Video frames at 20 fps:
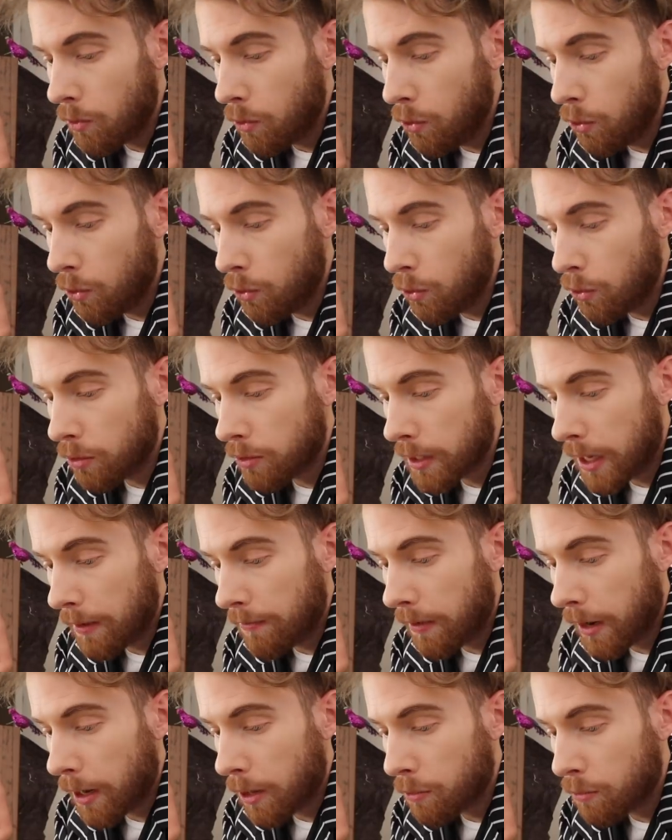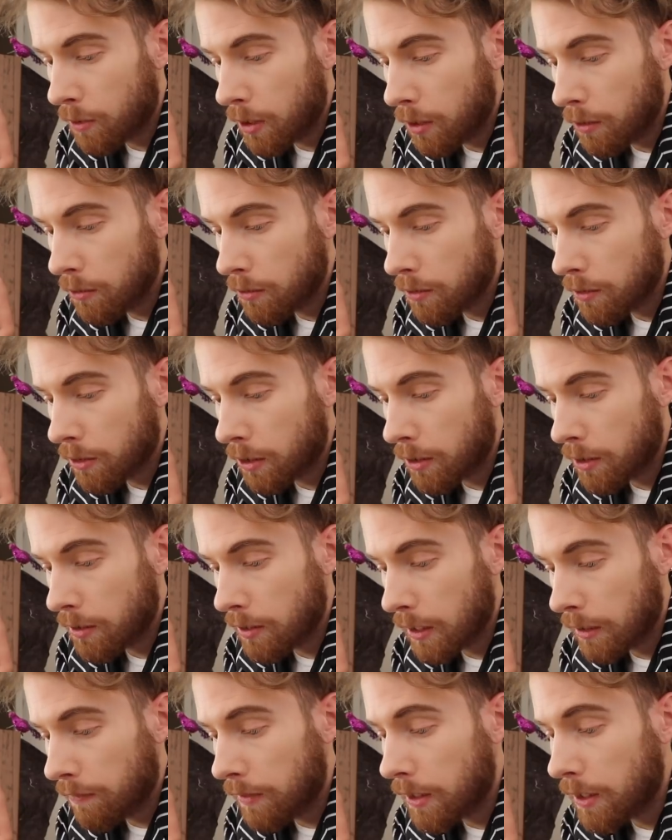Ooh, Sapphire Rose
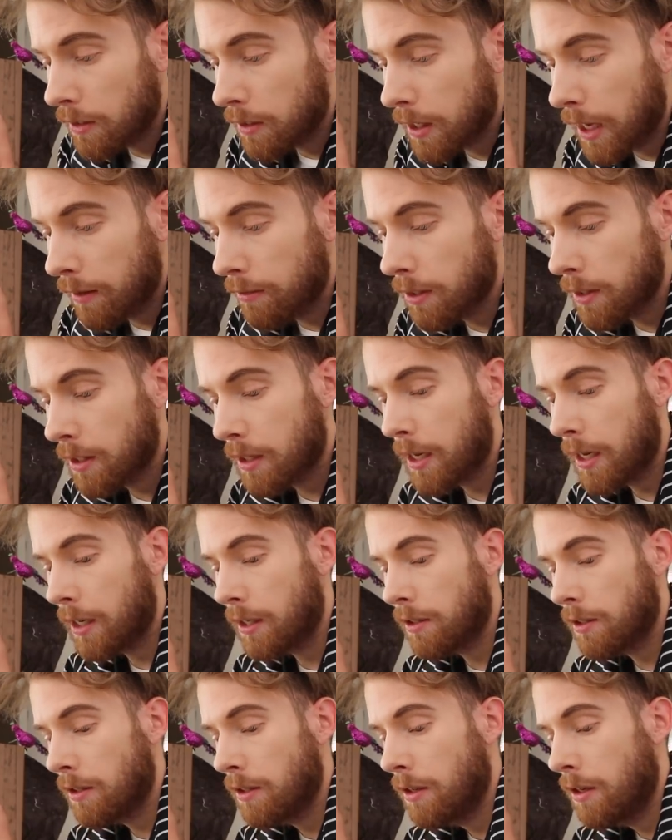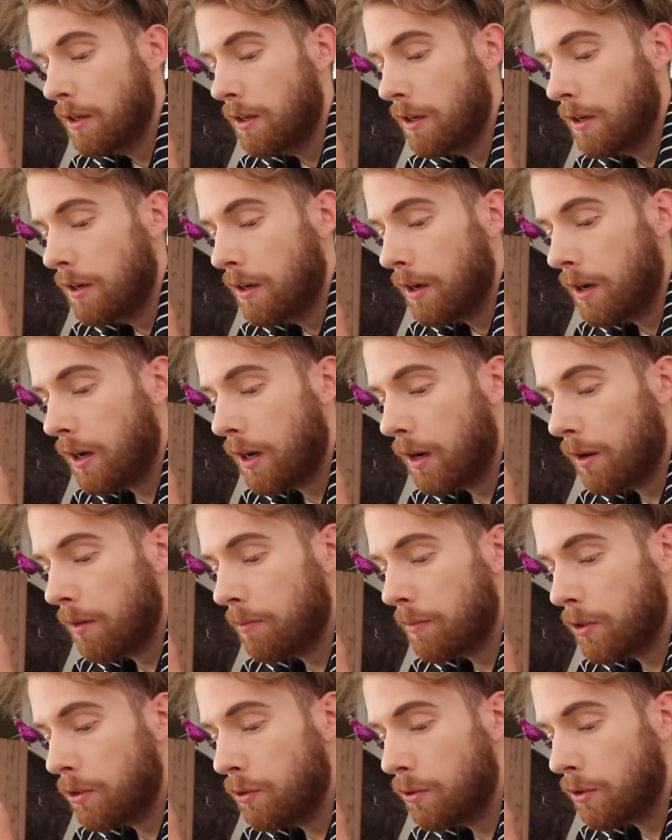3657 says,
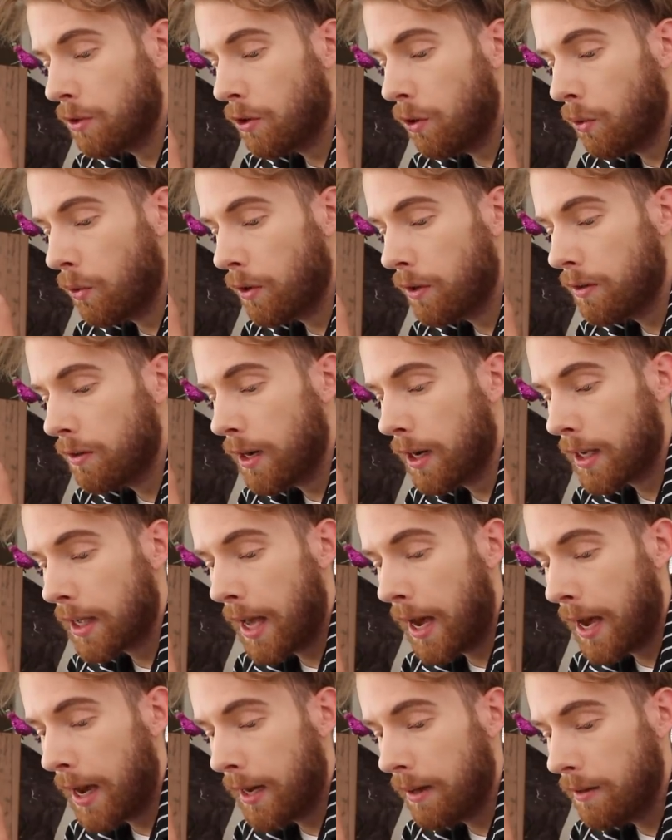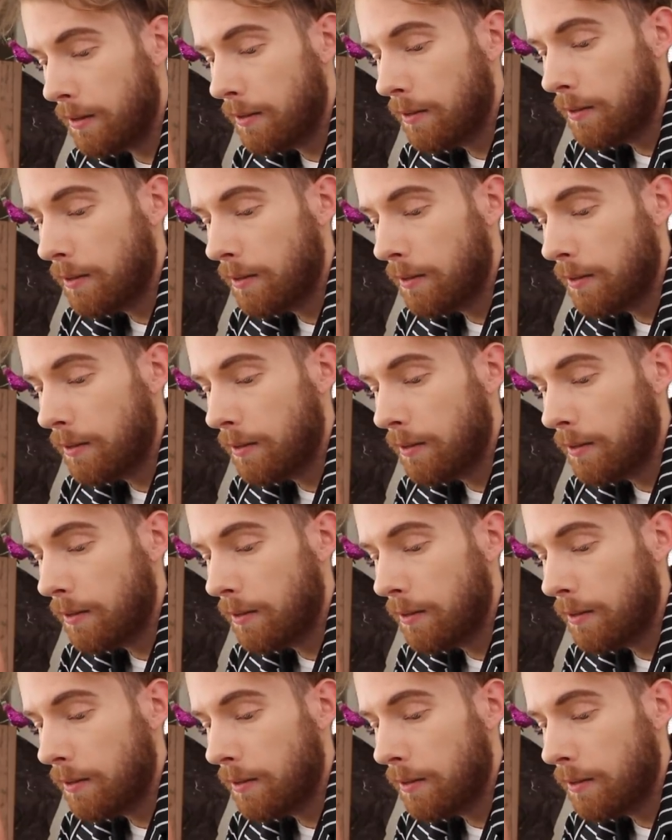unicorn, a cat.